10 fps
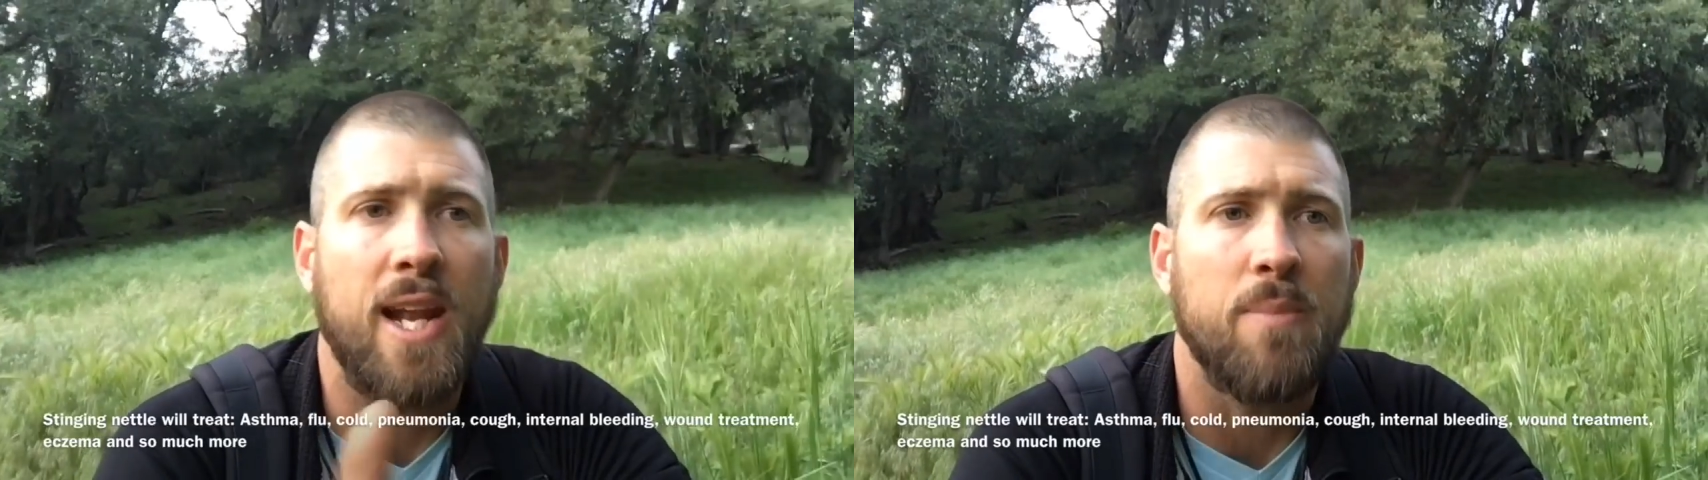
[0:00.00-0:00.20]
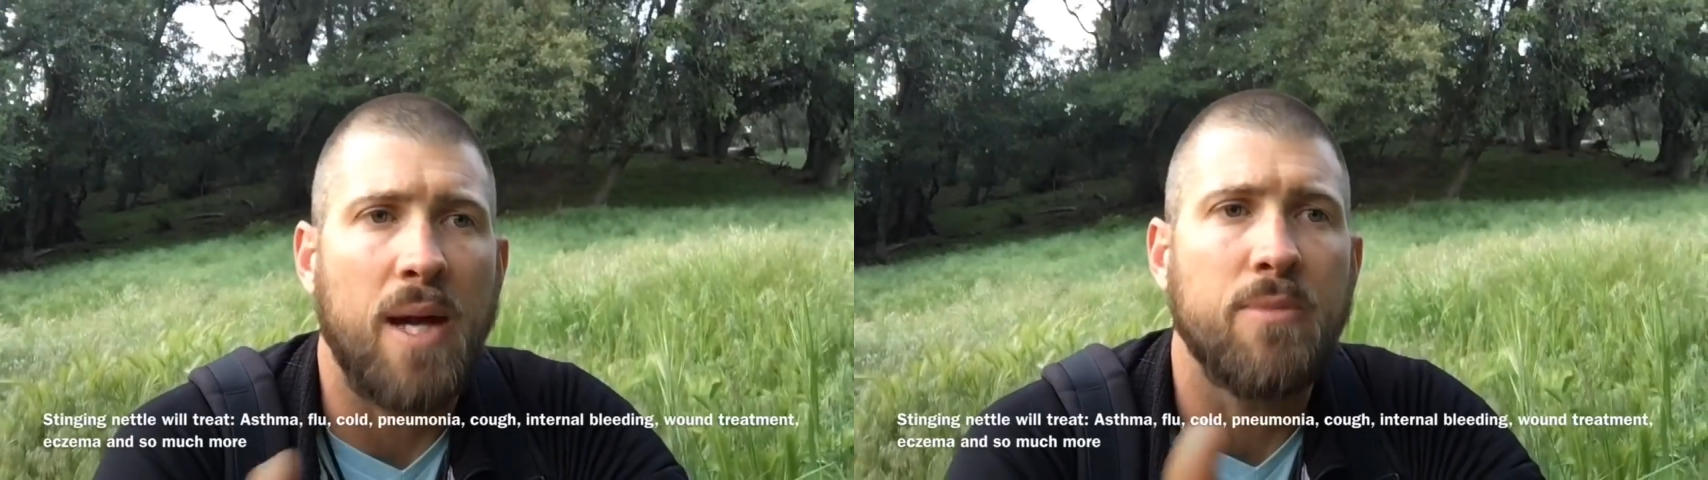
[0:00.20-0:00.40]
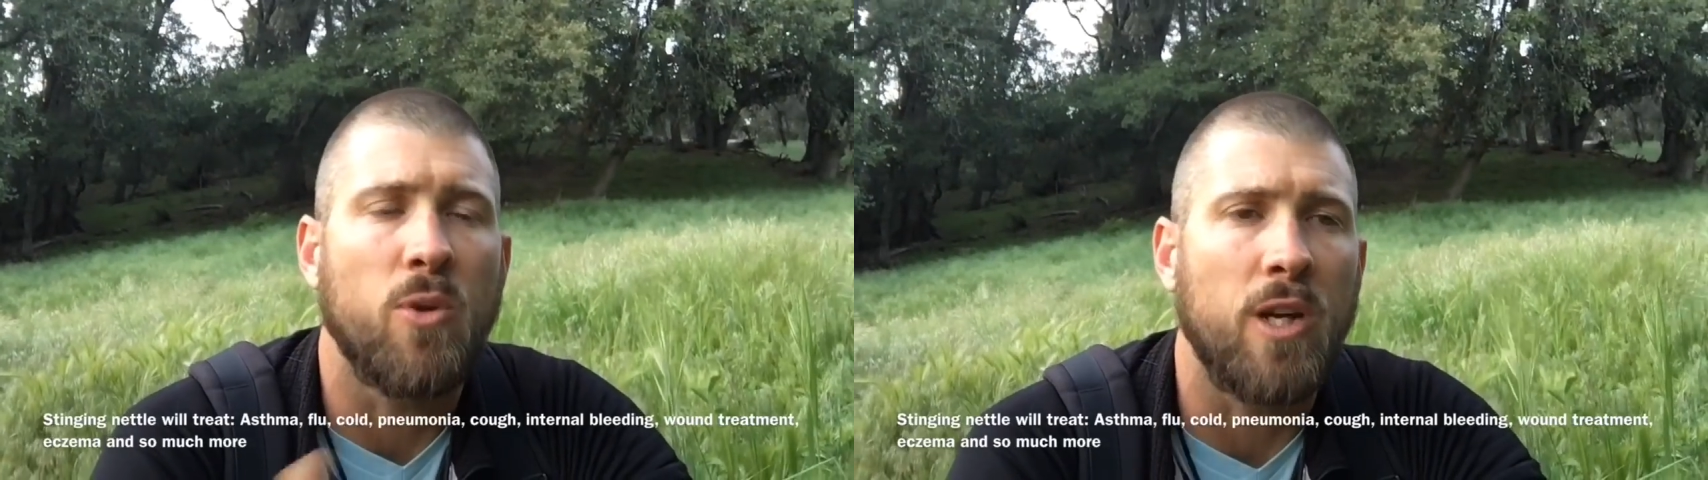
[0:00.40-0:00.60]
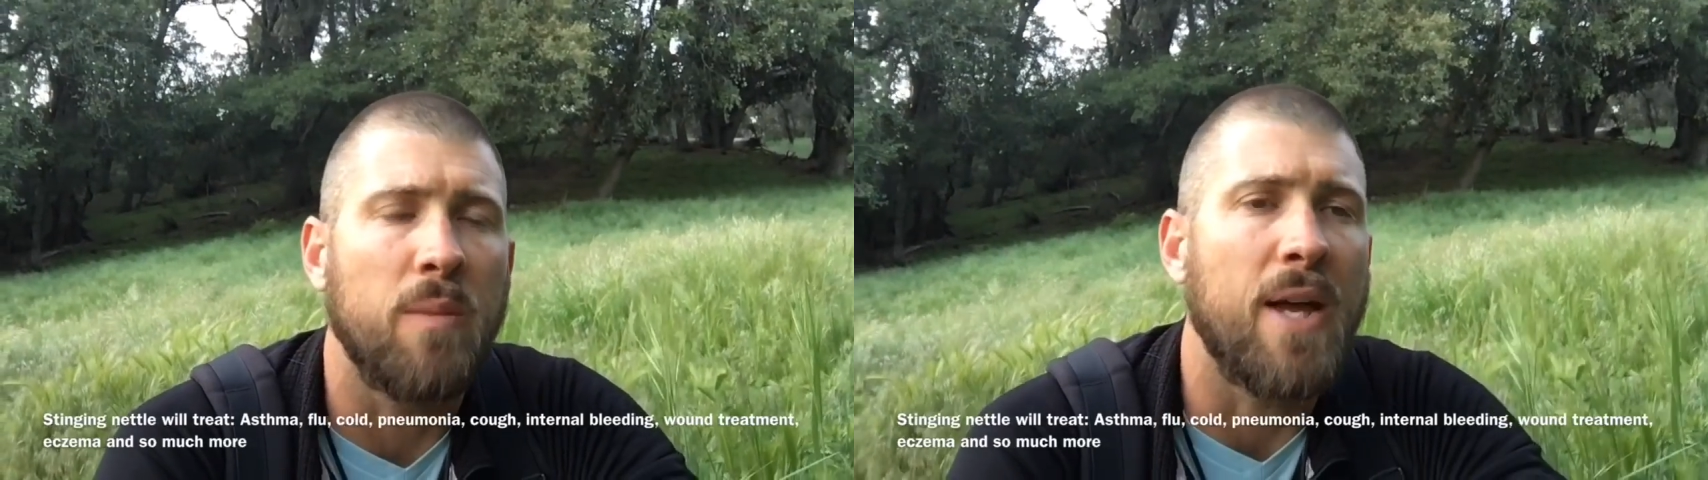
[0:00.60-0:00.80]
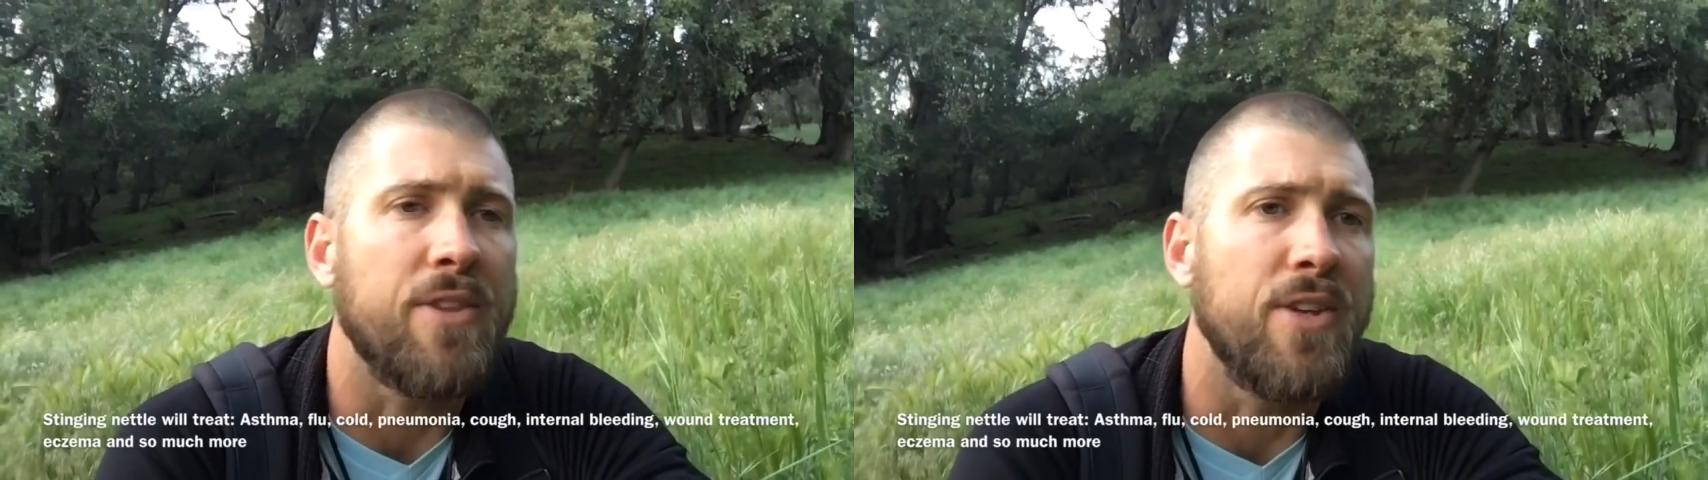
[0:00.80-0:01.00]
I'm talking
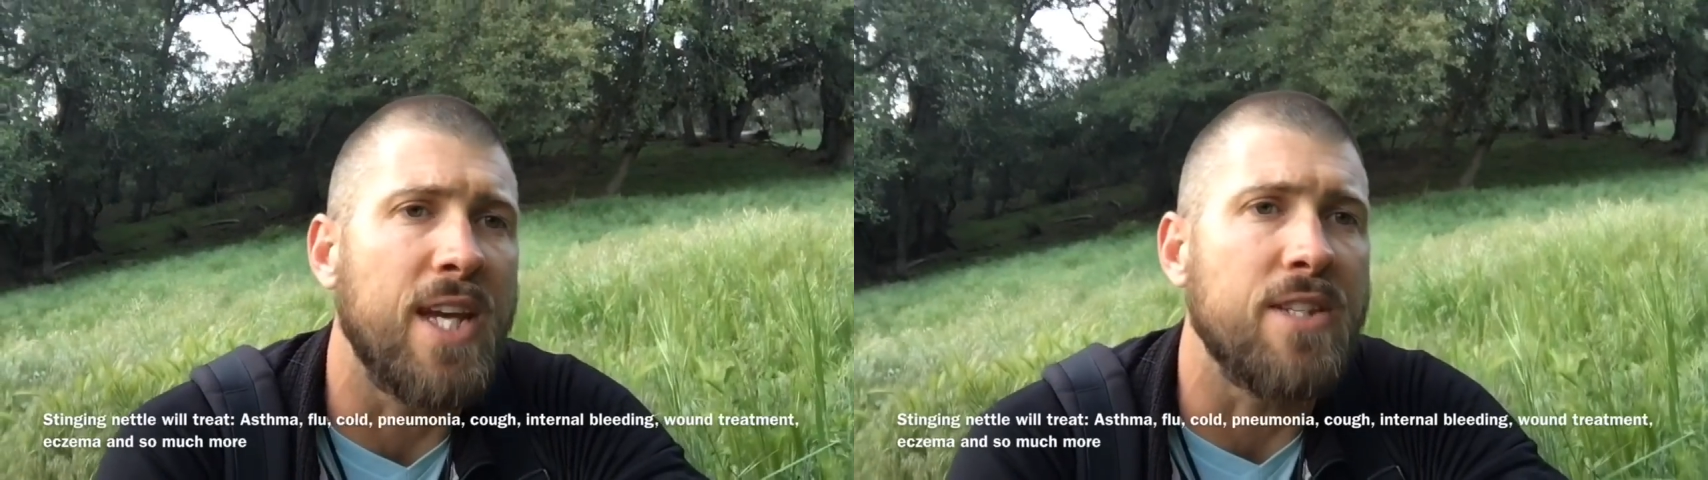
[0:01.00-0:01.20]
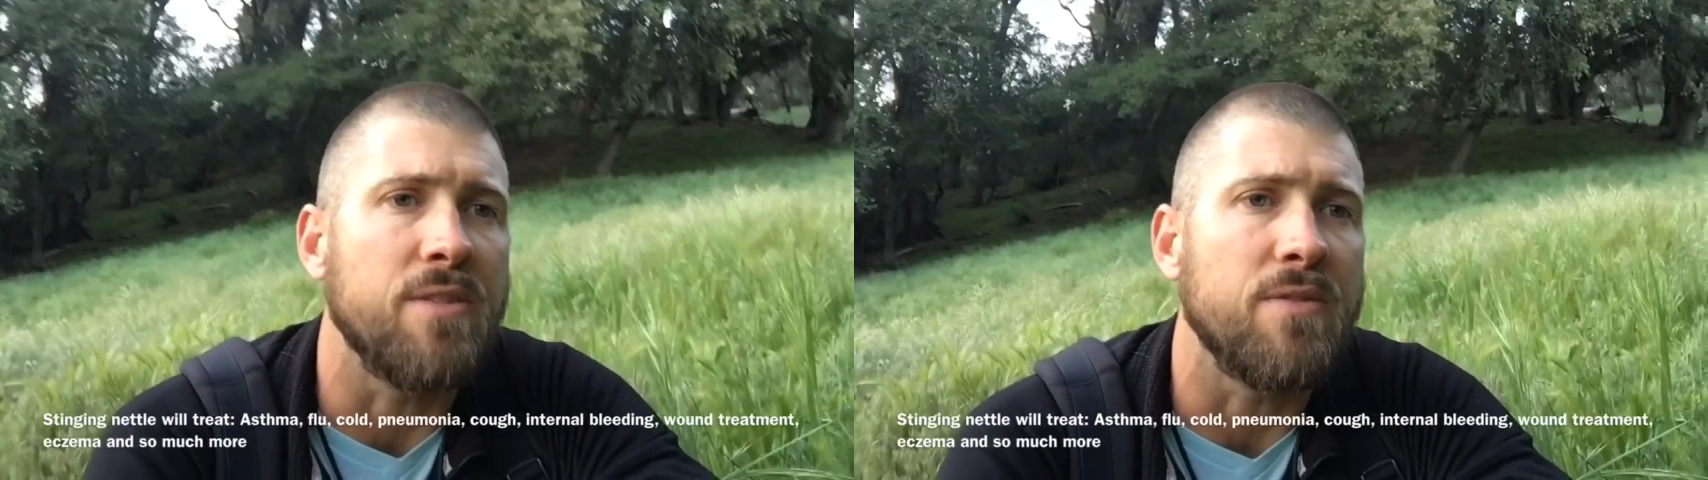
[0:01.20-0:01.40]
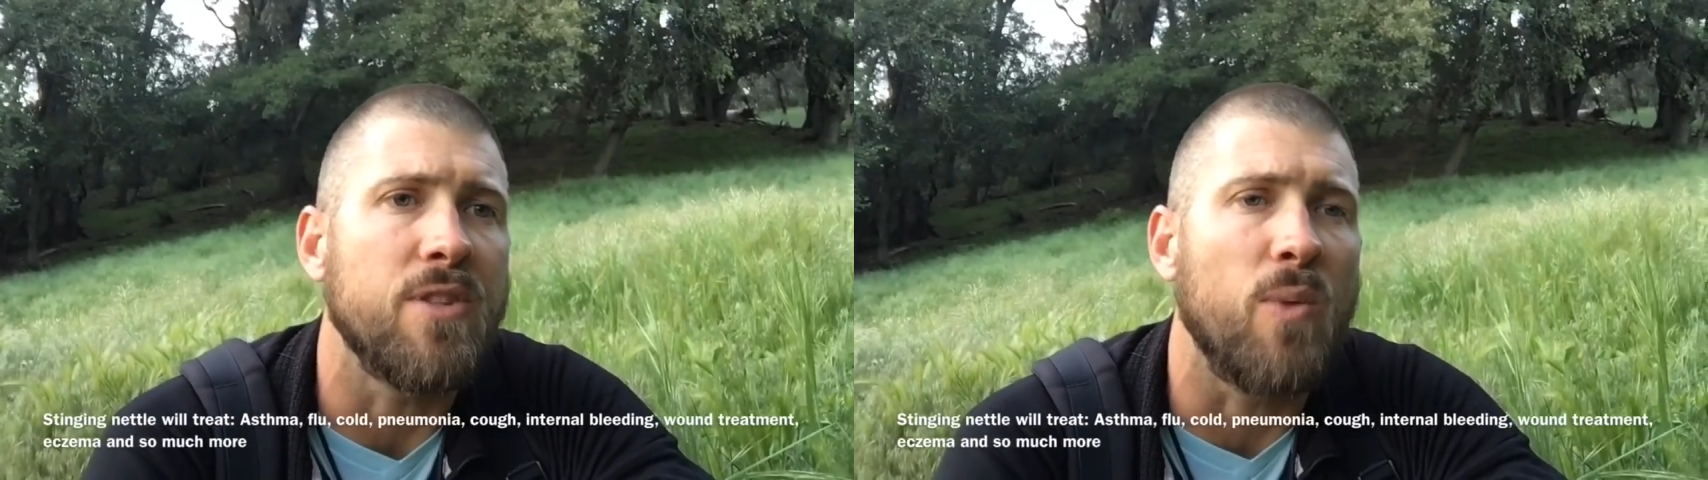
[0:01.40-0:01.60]
about the natives,